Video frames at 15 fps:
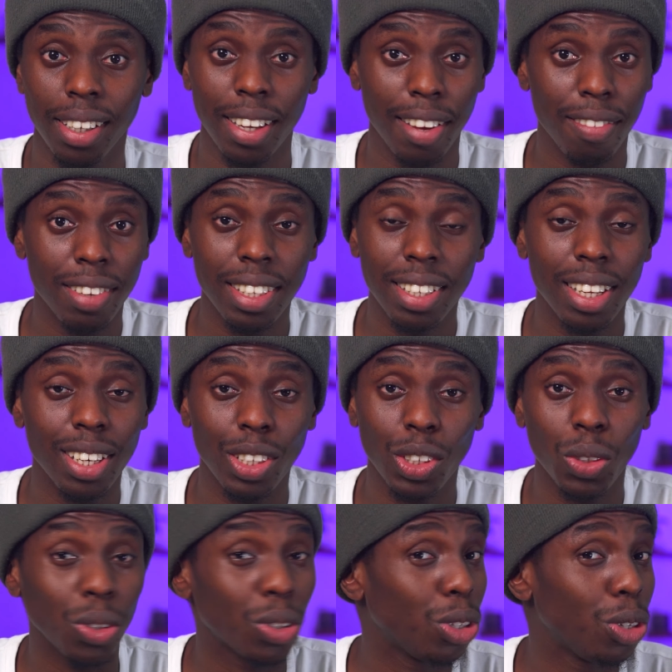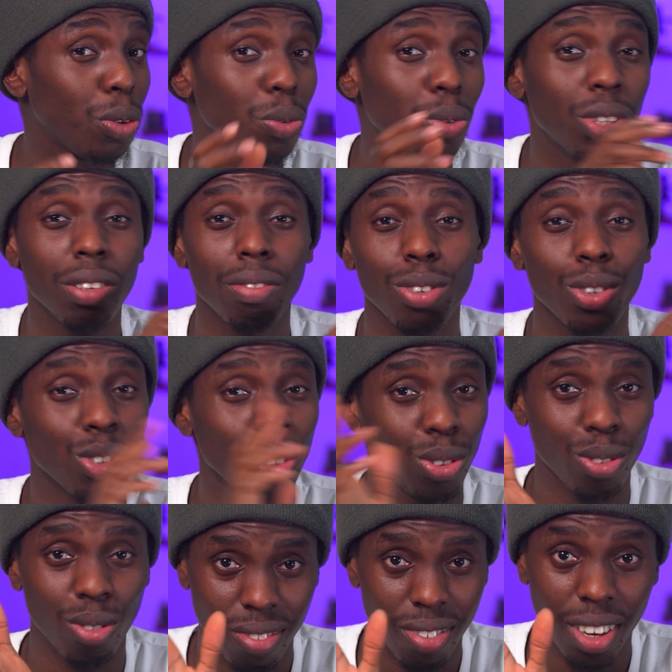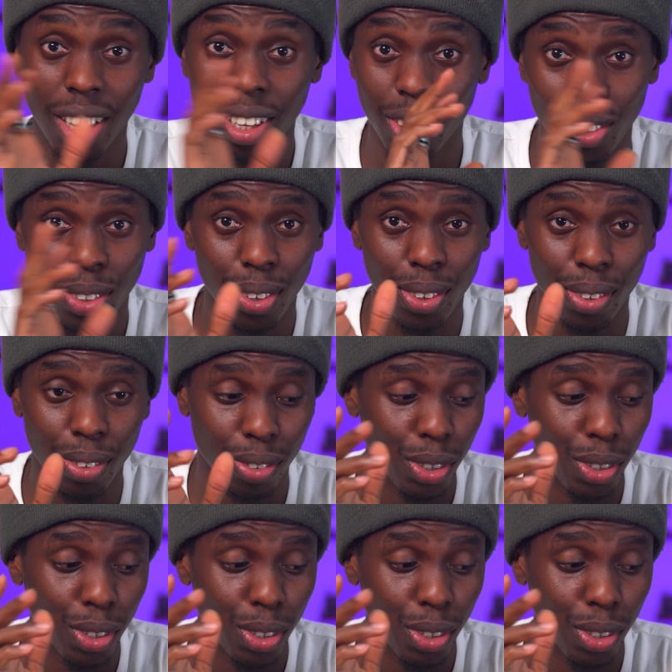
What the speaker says: If this thing is on, you won't even know that it's on.